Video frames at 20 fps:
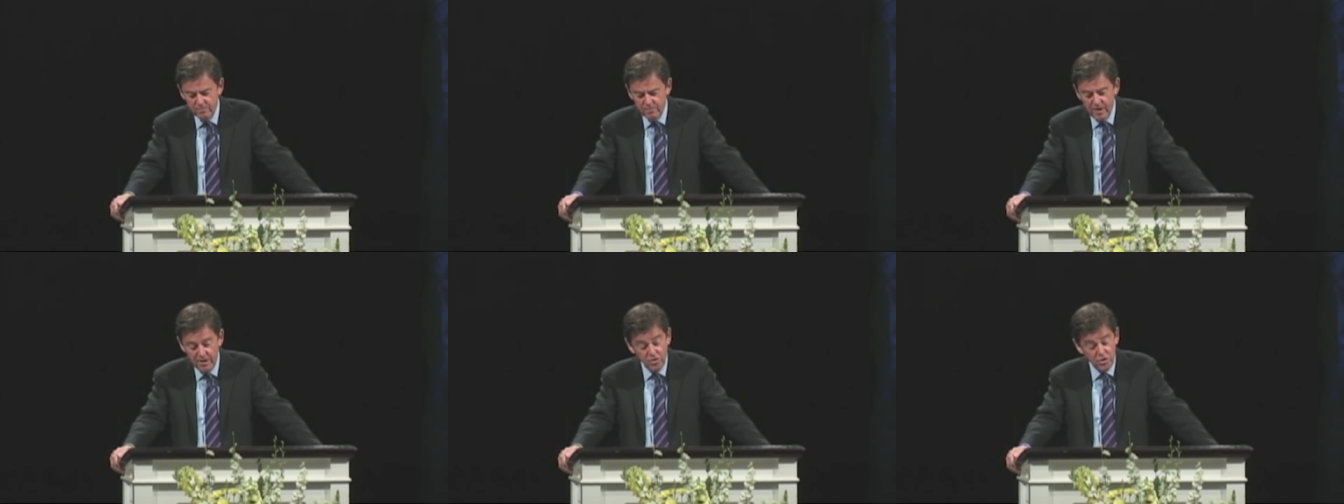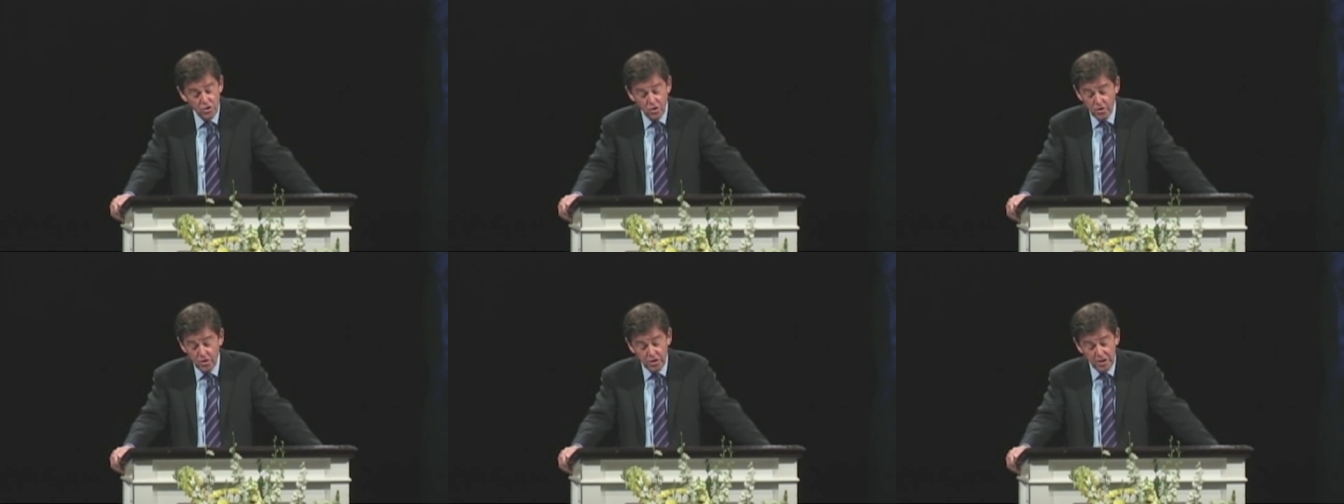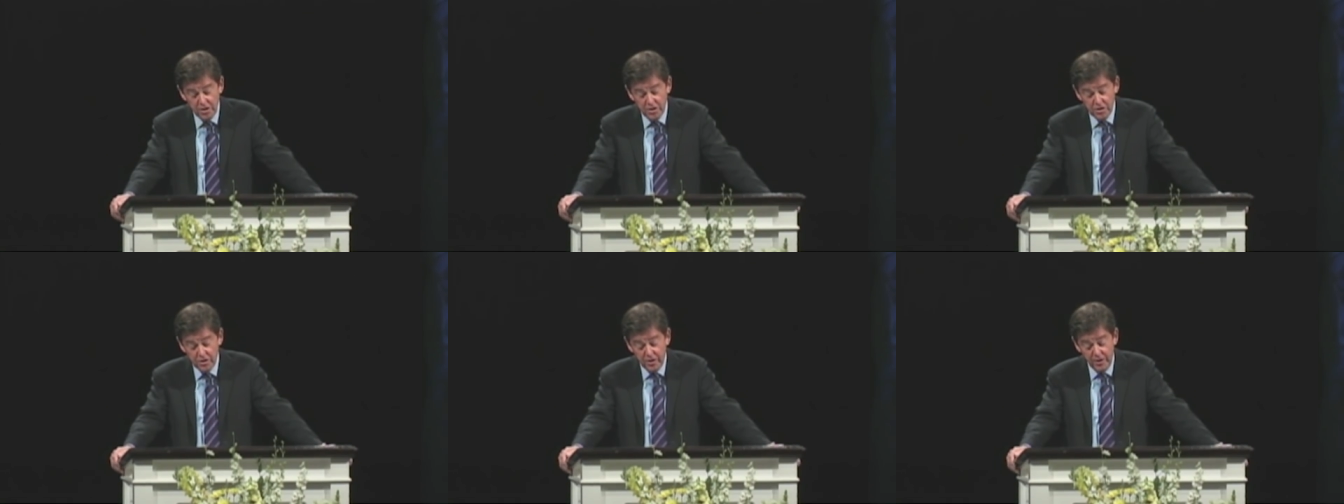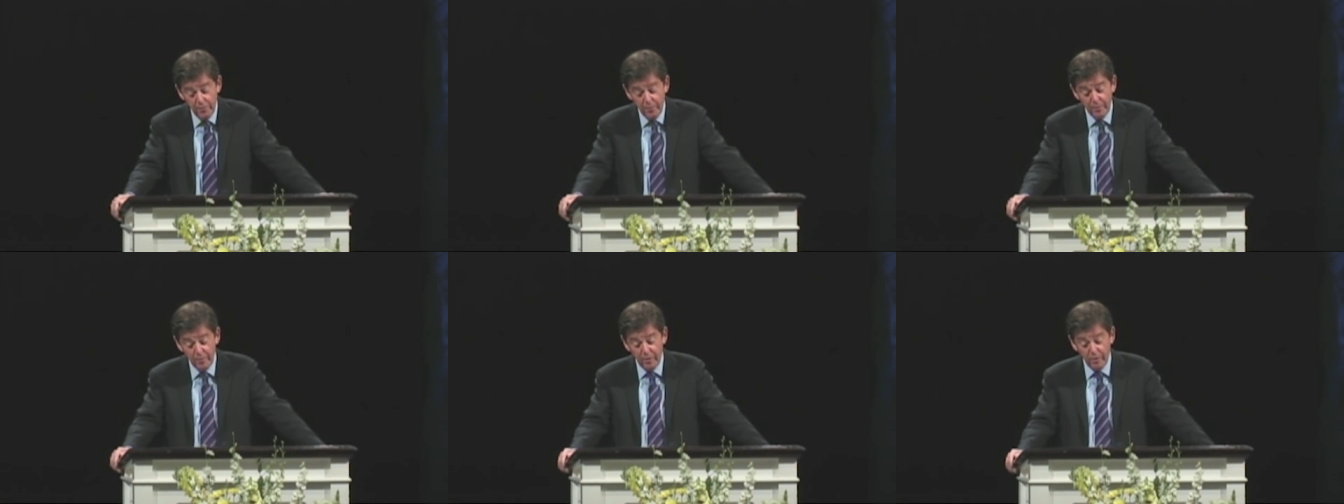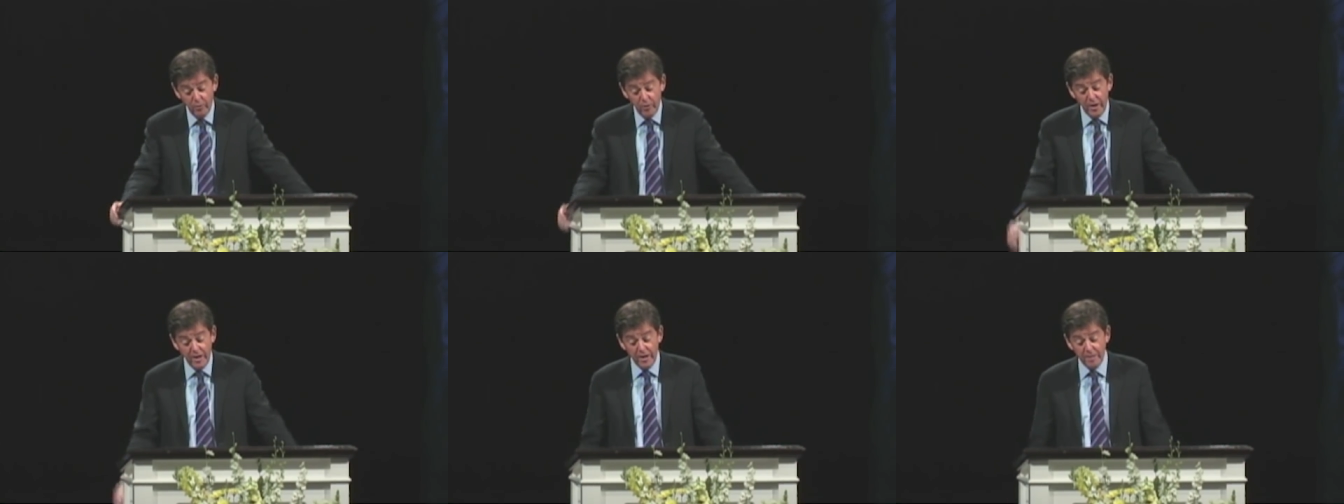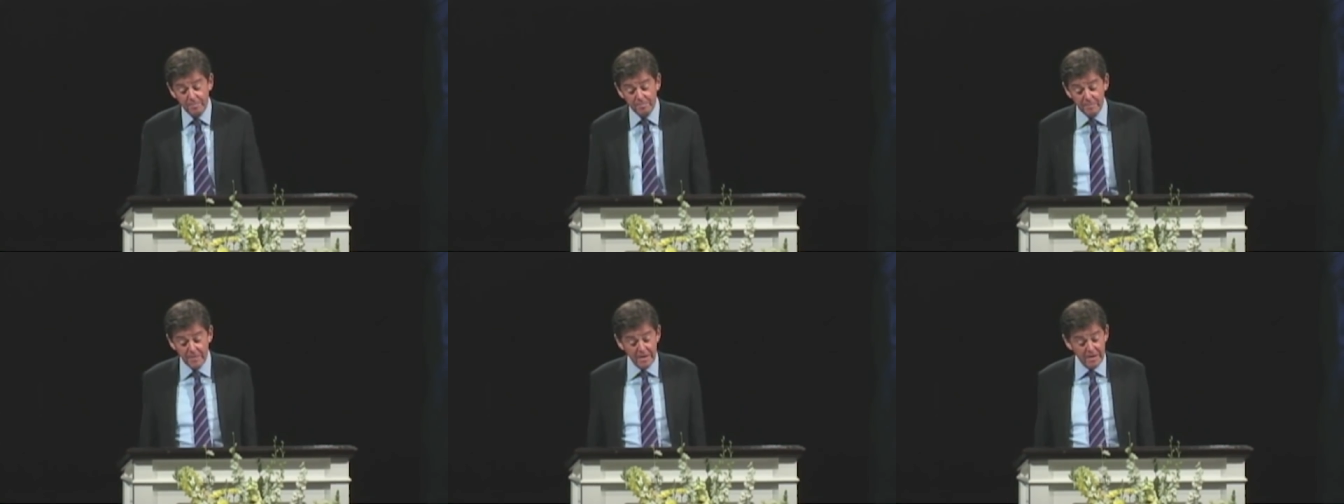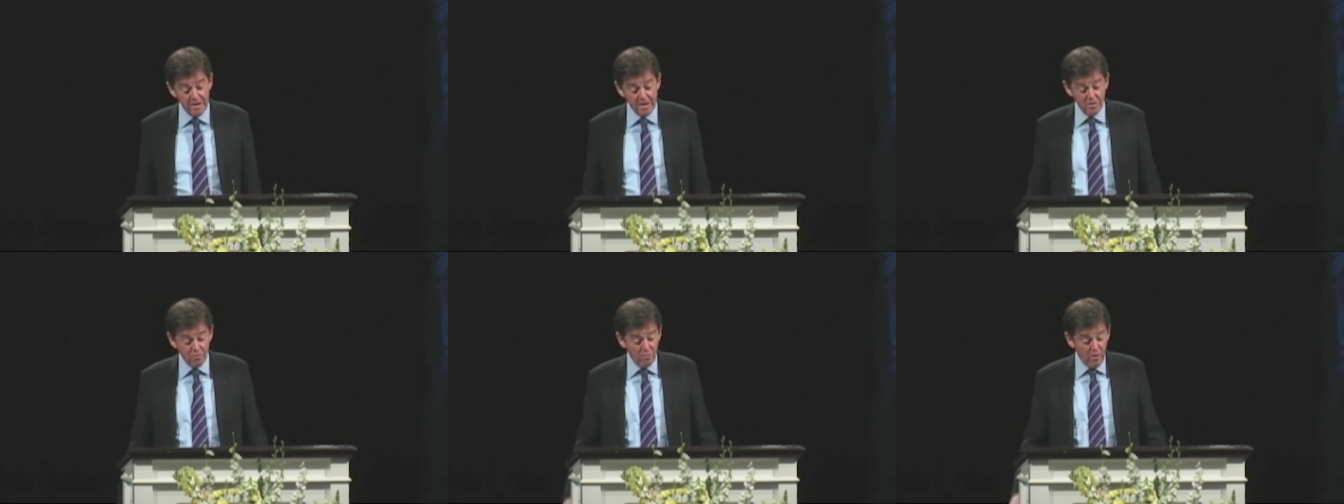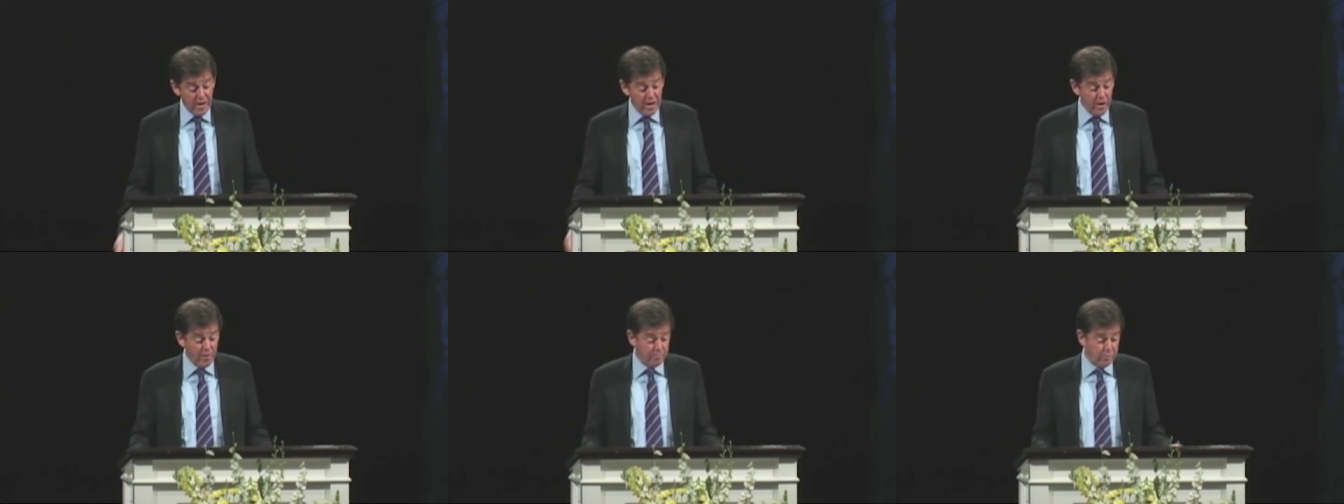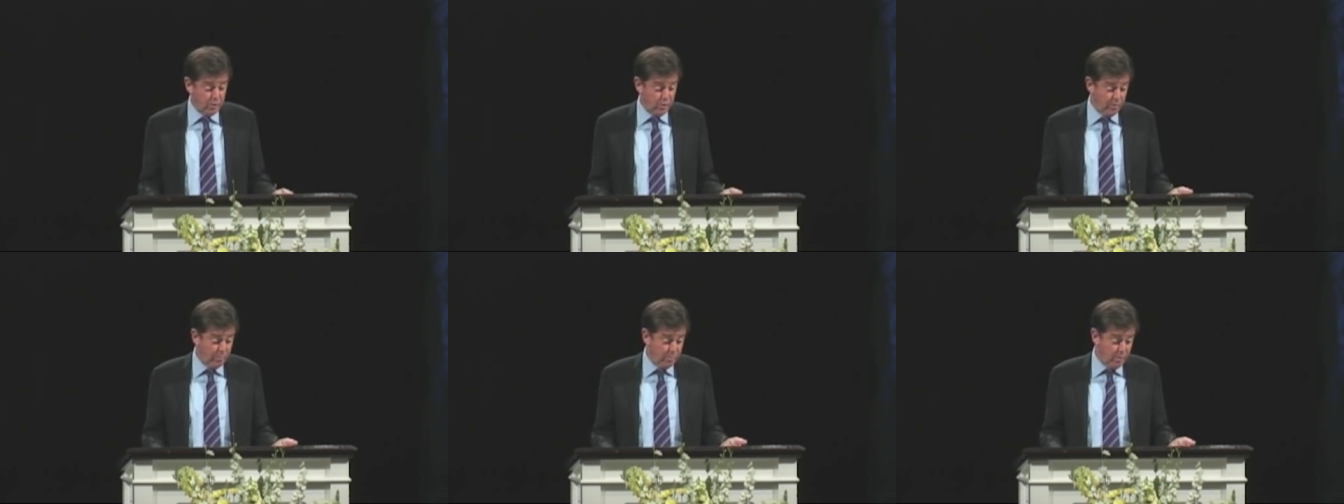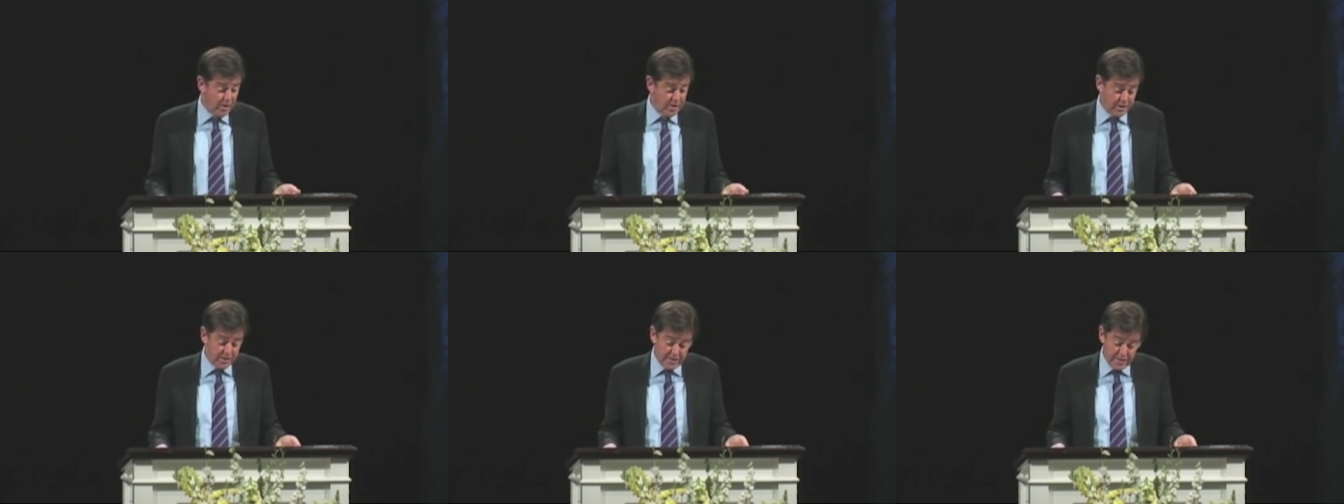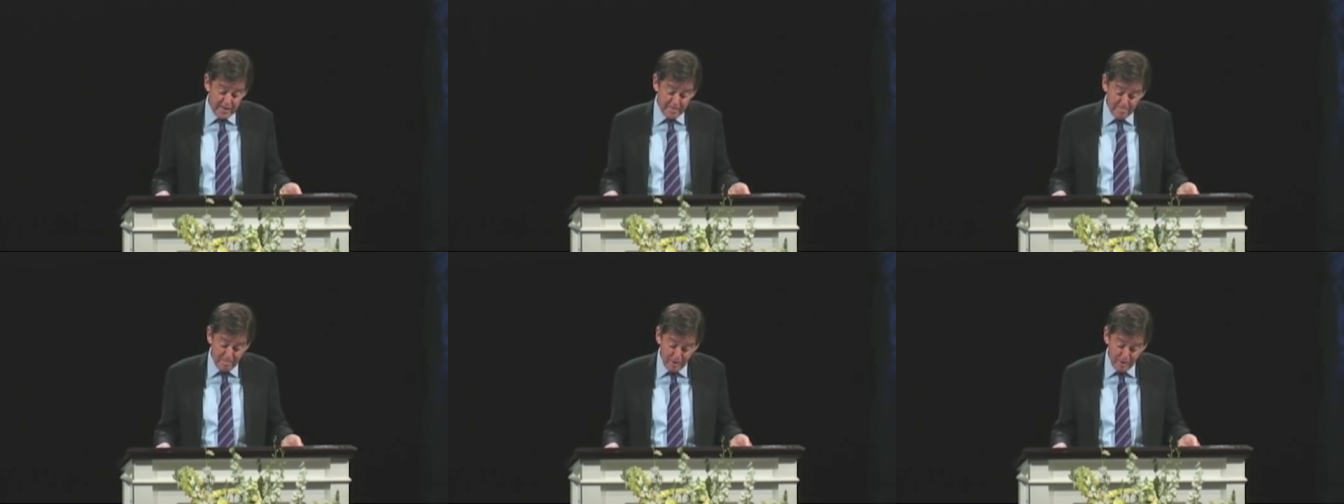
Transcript: And church history, when we read it, right up to the present day,